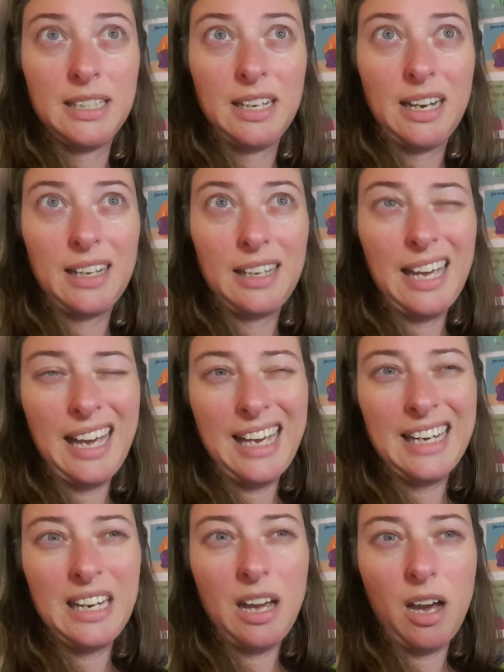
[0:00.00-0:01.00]
I
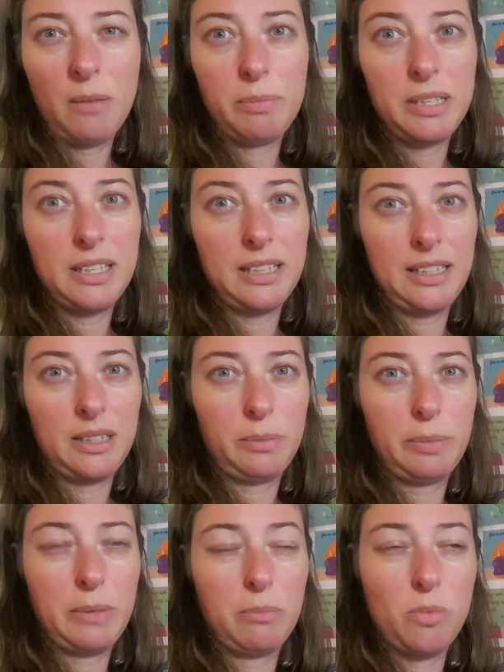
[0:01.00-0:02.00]
can up it a little
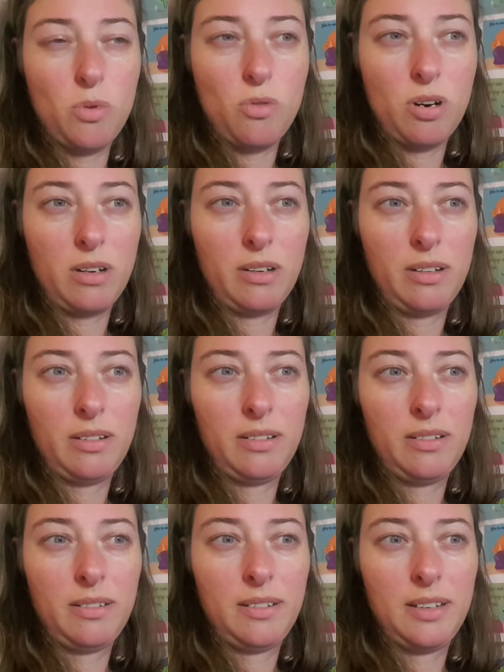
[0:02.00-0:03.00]
bit more.
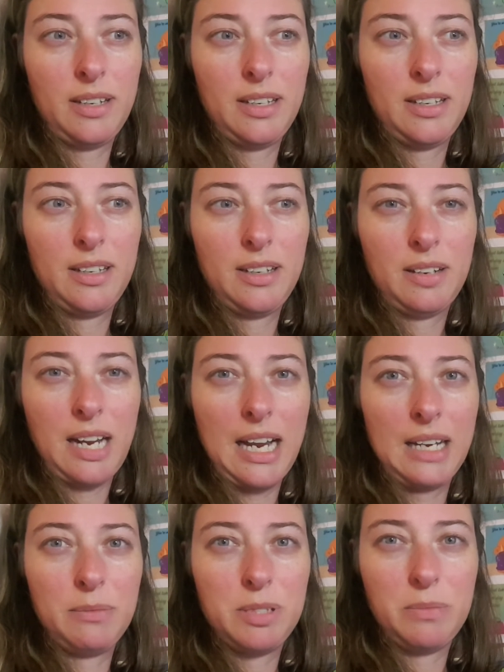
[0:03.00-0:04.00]

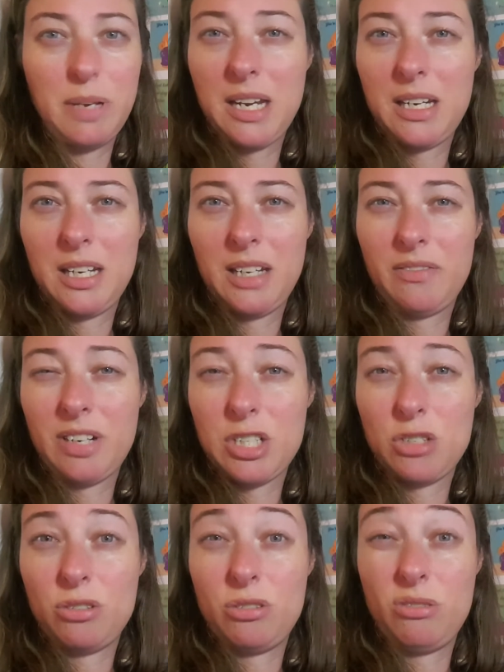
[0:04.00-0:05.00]
I'm debating if I
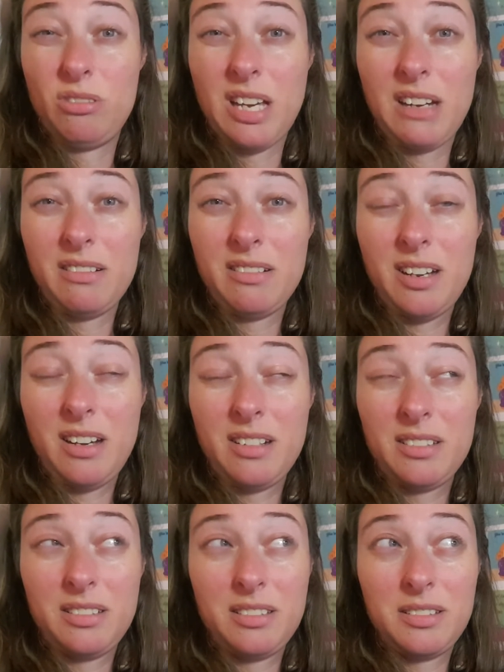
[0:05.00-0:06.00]
should do that or
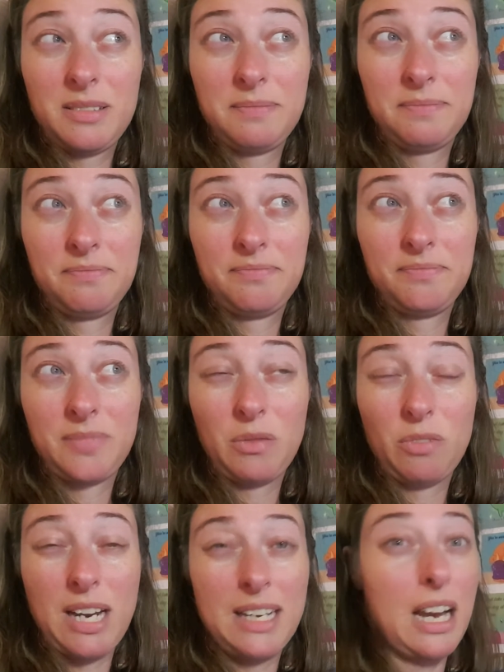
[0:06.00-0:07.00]
not.
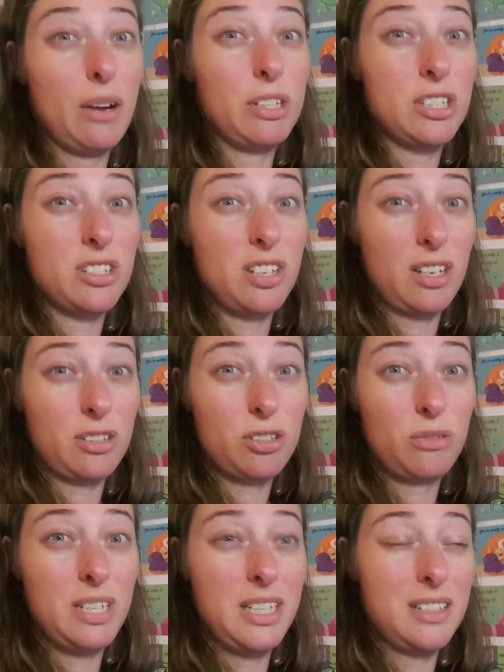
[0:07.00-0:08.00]
Right now it's not
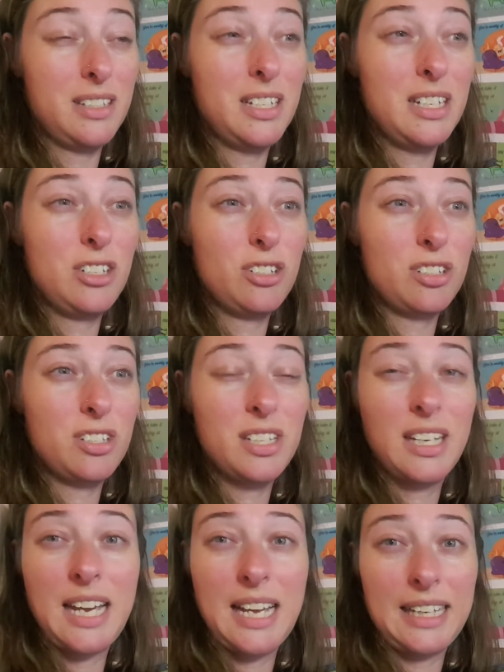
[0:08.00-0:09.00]
so easy just to
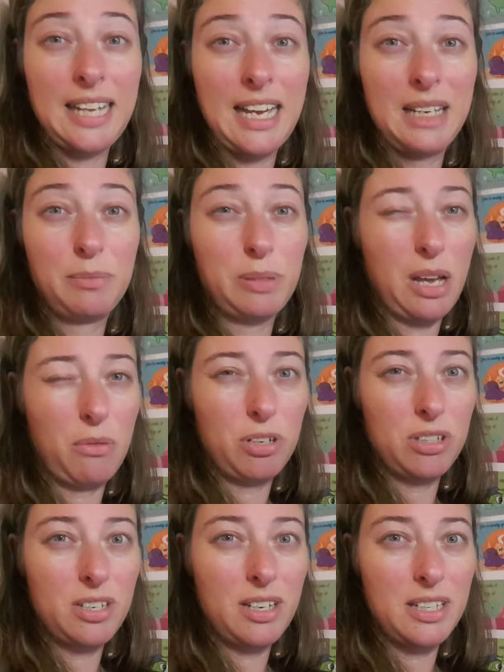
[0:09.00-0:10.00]
get like blood
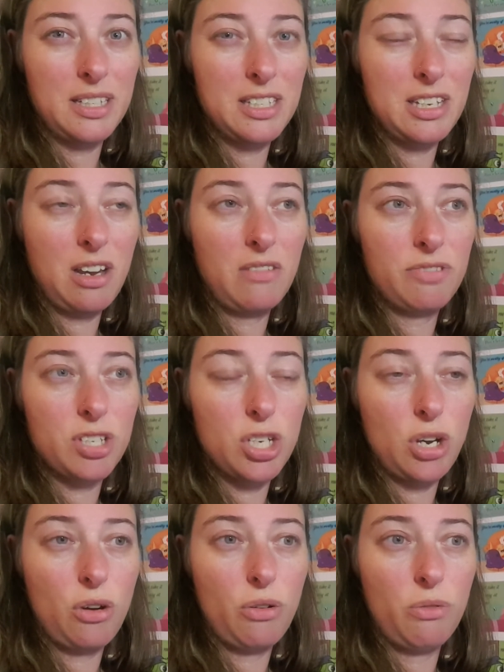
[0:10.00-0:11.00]
work done and stuff.
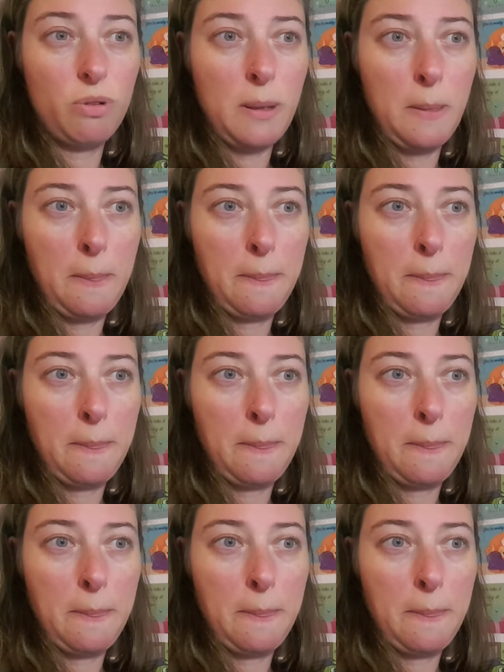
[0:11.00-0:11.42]
So